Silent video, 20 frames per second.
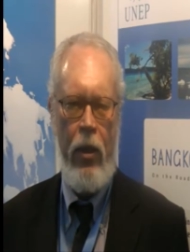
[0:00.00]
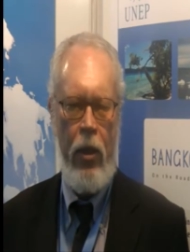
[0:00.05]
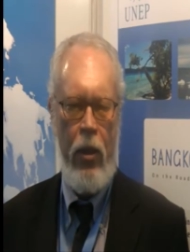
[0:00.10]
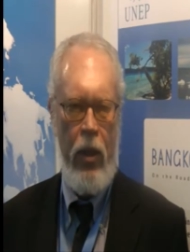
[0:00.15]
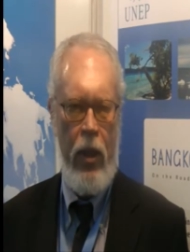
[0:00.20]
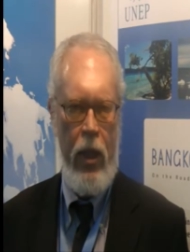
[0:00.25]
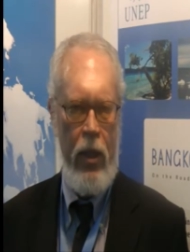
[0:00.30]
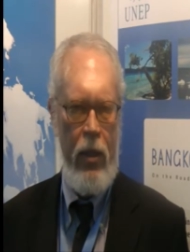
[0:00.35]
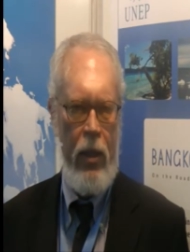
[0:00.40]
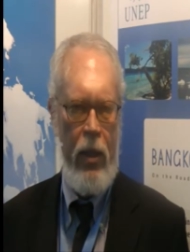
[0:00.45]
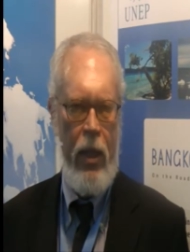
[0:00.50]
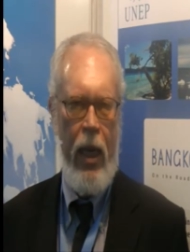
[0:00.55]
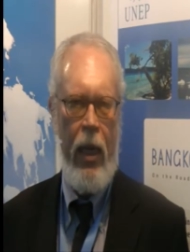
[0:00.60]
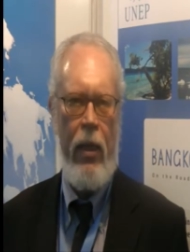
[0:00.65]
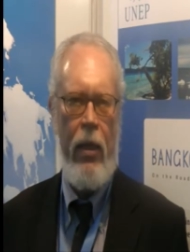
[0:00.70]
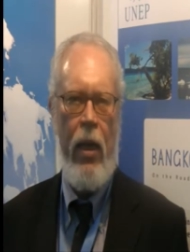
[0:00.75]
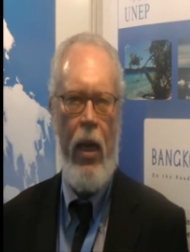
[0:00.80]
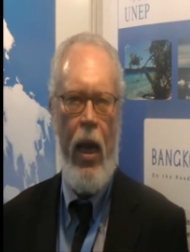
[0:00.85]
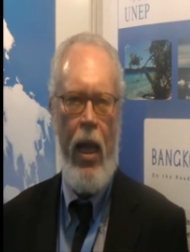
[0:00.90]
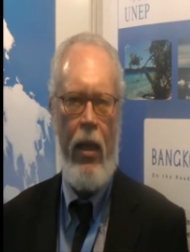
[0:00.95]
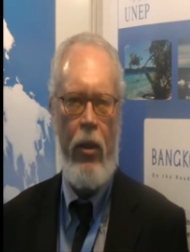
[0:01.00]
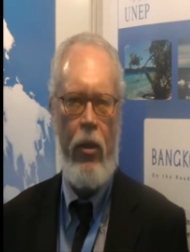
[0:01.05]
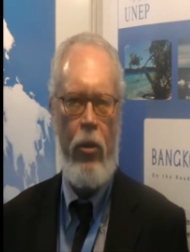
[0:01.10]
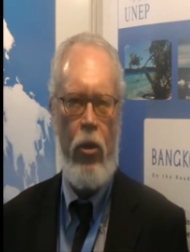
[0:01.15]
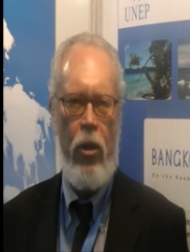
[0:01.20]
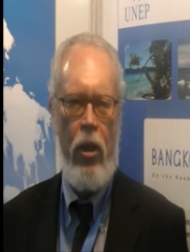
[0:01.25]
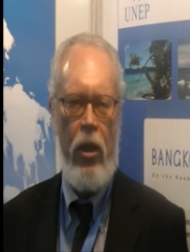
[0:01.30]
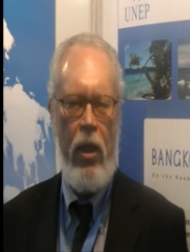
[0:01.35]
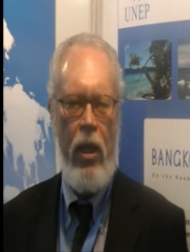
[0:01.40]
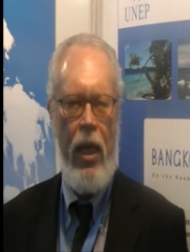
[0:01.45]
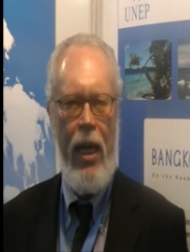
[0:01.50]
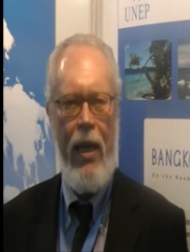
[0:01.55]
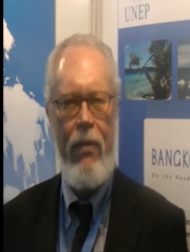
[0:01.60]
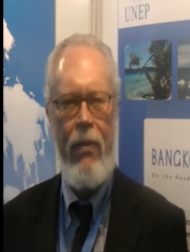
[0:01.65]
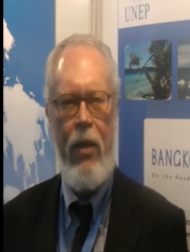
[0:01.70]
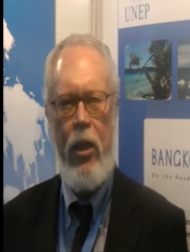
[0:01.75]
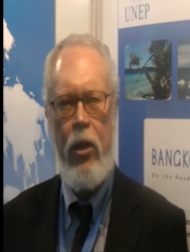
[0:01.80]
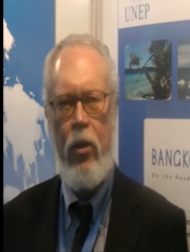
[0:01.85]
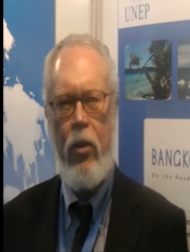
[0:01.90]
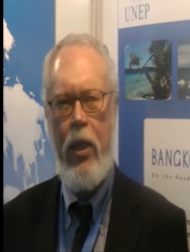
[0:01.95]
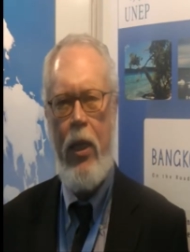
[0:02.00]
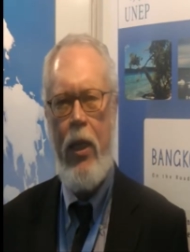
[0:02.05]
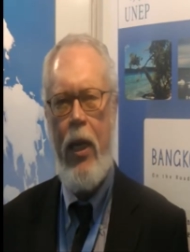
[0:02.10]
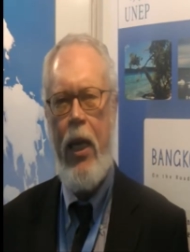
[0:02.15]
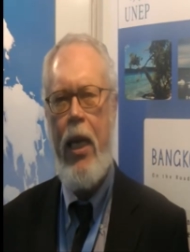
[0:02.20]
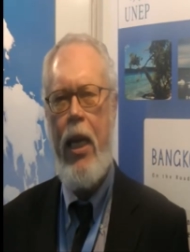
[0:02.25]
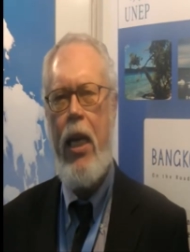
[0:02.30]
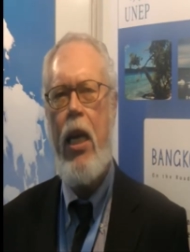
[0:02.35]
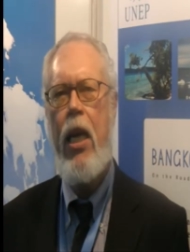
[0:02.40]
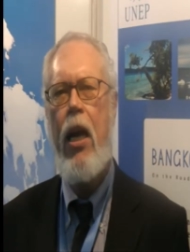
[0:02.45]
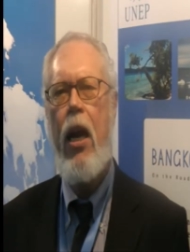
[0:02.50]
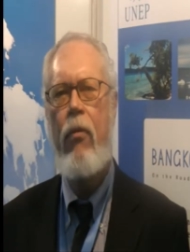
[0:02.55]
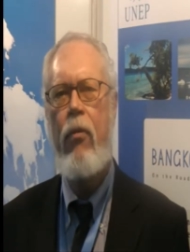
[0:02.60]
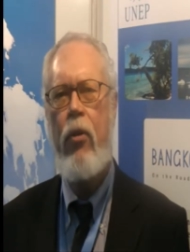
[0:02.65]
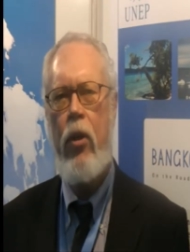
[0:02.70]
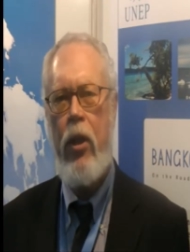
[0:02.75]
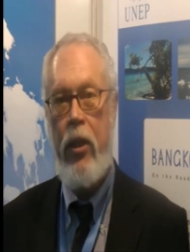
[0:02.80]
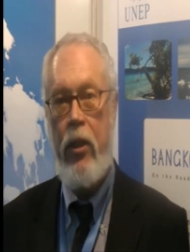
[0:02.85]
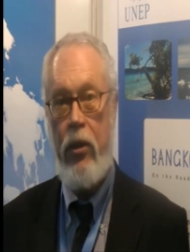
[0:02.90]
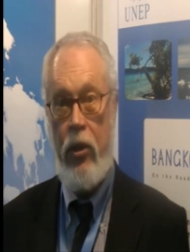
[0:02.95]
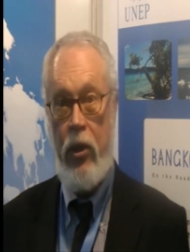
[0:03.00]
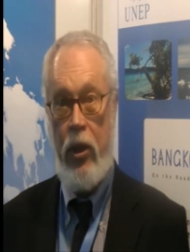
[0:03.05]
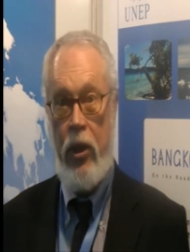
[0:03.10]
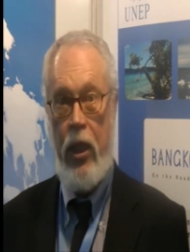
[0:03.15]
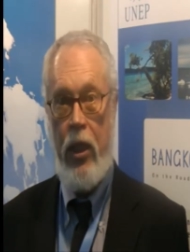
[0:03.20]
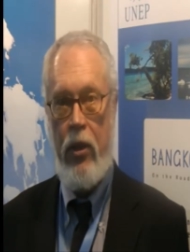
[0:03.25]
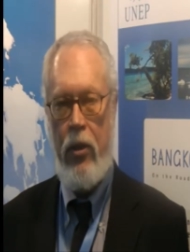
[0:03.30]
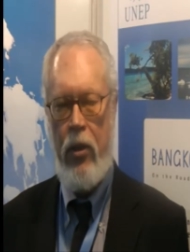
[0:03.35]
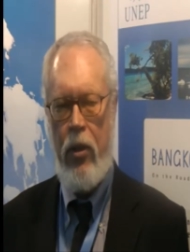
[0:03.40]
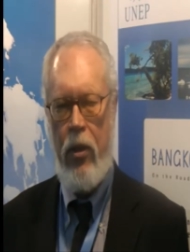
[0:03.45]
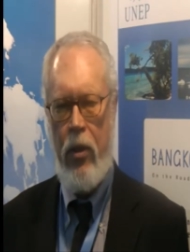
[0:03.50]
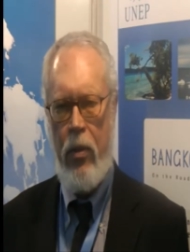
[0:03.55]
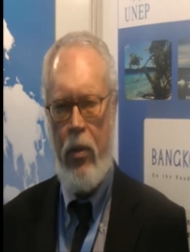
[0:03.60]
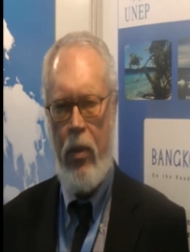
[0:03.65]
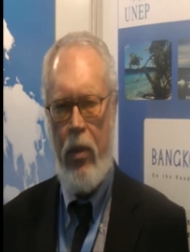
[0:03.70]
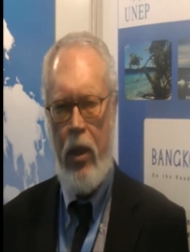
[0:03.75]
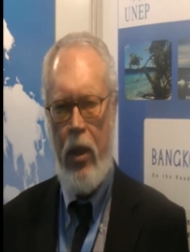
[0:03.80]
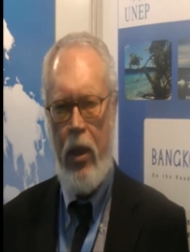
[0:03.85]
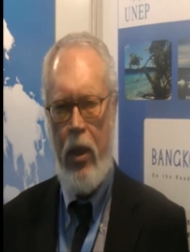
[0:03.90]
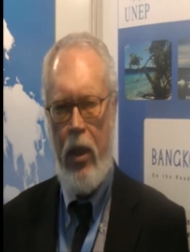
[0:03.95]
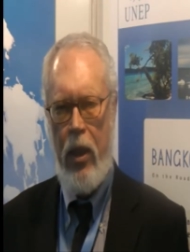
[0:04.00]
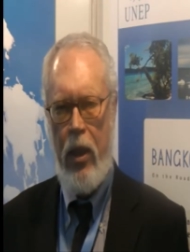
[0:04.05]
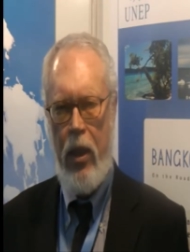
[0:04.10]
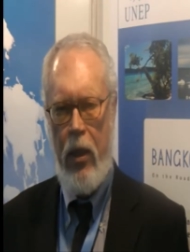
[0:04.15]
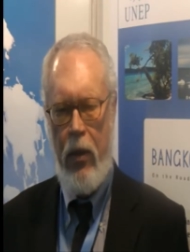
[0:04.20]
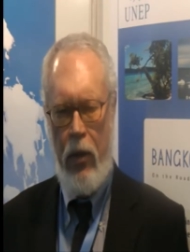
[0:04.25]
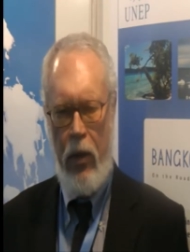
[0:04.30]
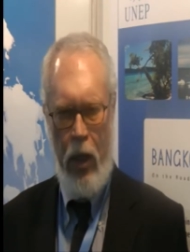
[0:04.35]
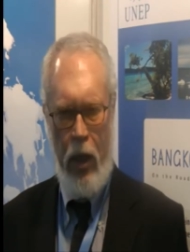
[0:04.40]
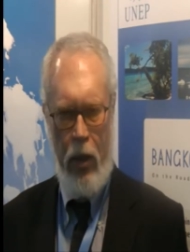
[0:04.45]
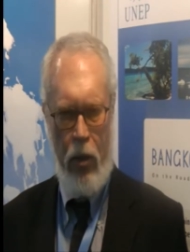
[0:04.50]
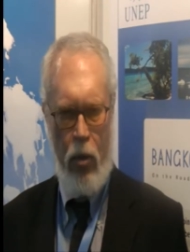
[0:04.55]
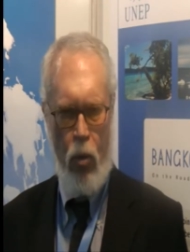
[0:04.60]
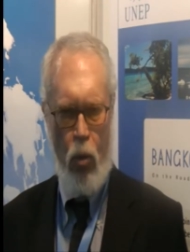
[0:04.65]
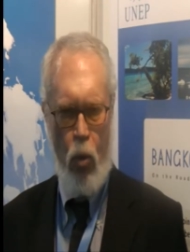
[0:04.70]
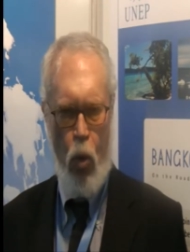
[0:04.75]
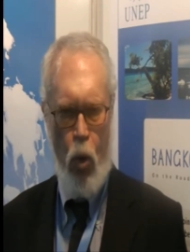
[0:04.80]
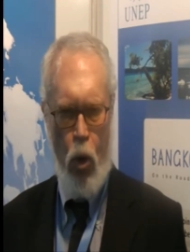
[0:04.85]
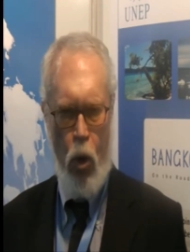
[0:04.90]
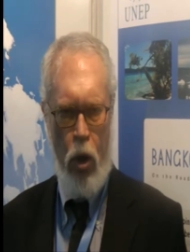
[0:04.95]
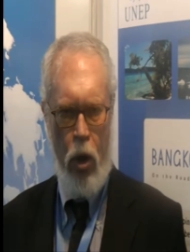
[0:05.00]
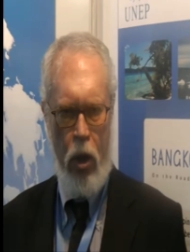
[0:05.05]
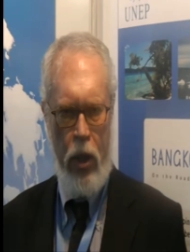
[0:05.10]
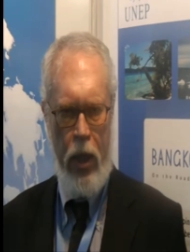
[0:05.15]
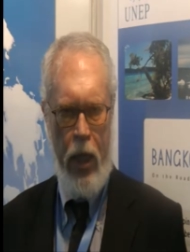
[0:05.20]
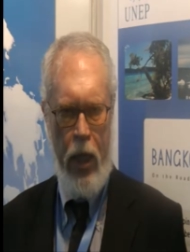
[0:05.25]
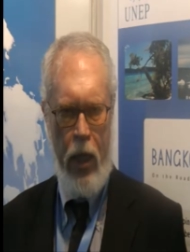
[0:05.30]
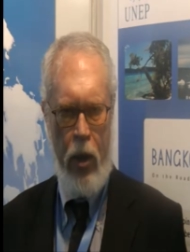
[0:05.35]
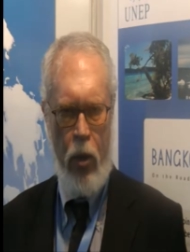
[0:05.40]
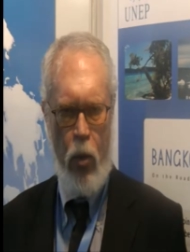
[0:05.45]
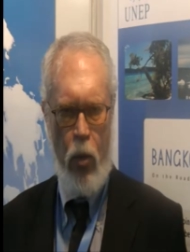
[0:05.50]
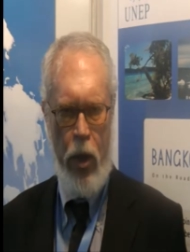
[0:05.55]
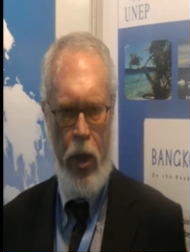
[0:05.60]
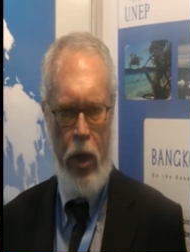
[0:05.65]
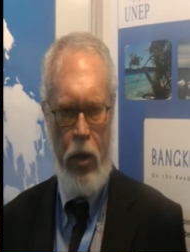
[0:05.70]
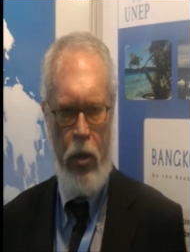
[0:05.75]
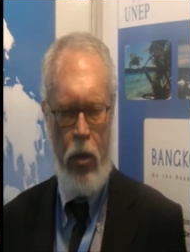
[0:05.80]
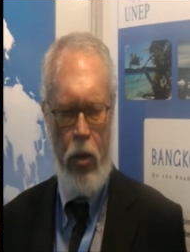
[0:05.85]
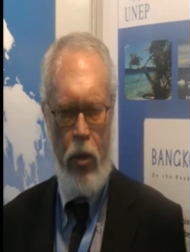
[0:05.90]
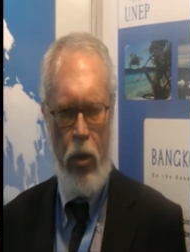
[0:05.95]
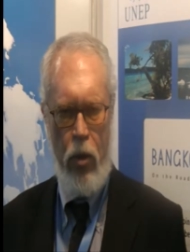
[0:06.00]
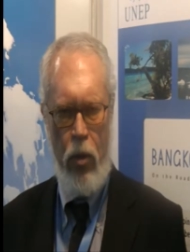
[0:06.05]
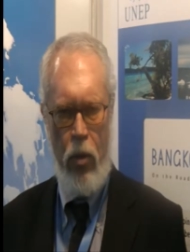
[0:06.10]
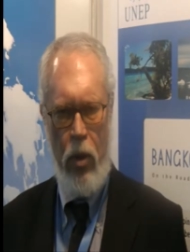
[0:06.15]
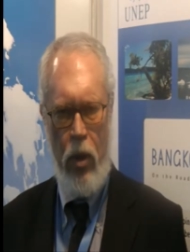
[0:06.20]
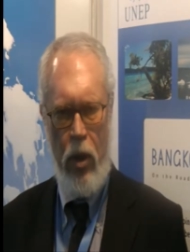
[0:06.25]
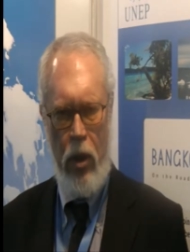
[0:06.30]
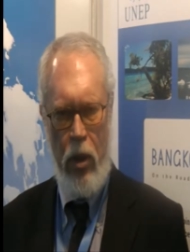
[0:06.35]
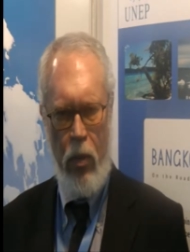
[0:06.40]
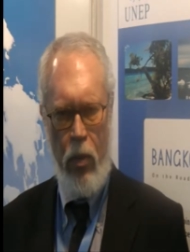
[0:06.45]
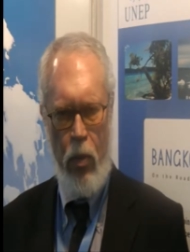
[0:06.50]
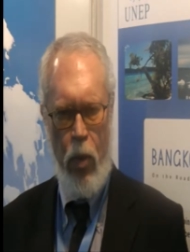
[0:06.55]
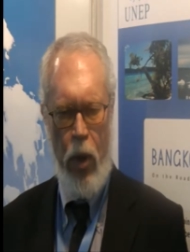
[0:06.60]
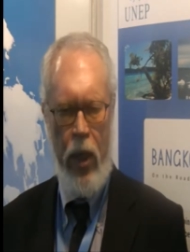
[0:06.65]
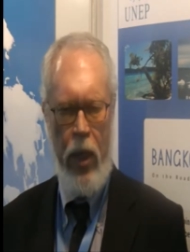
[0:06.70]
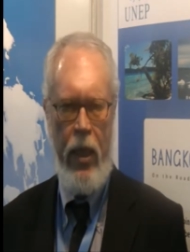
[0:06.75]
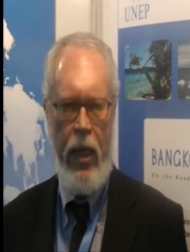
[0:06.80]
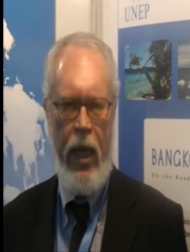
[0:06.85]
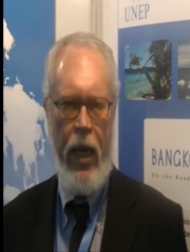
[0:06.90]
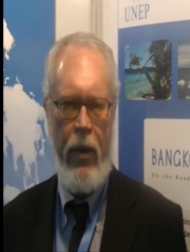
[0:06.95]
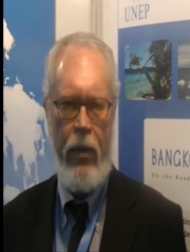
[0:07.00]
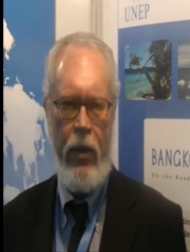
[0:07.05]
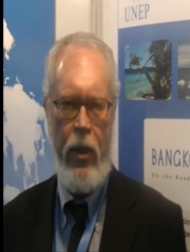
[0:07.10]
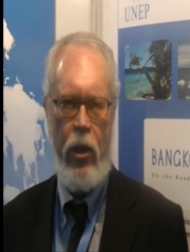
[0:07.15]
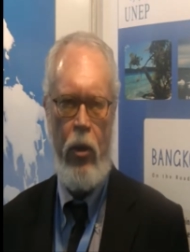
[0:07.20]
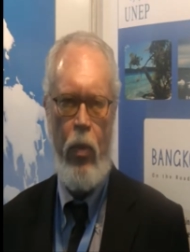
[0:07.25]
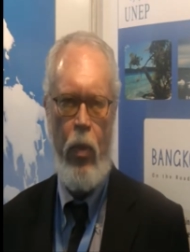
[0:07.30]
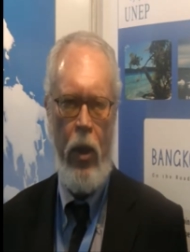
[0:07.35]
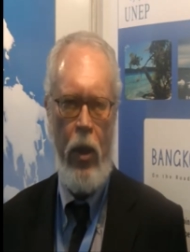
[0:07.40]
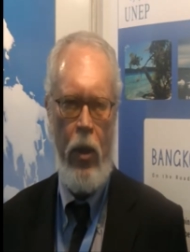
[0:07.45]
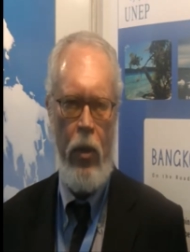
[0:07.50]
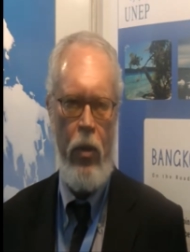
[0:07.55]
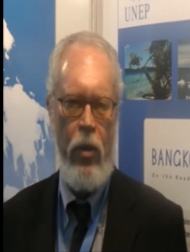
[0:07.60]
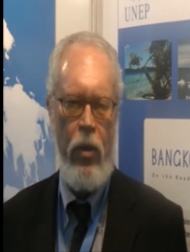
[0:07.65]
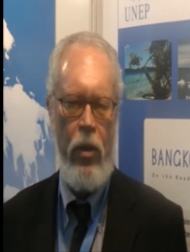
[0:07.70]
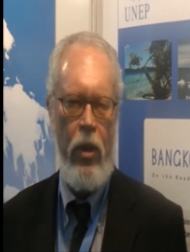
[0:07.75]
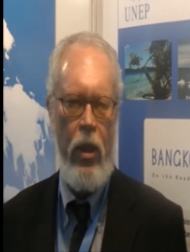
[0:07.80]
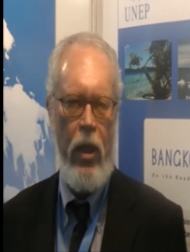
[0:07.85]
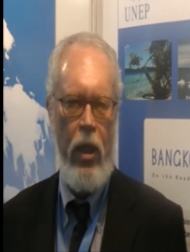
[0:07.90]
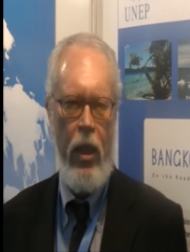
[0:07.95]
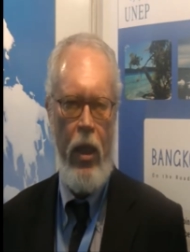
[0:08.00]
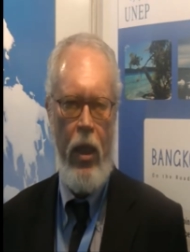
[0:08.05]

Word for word: you need technology and then you need a governance system that the world can agree to to bring down these pollutants.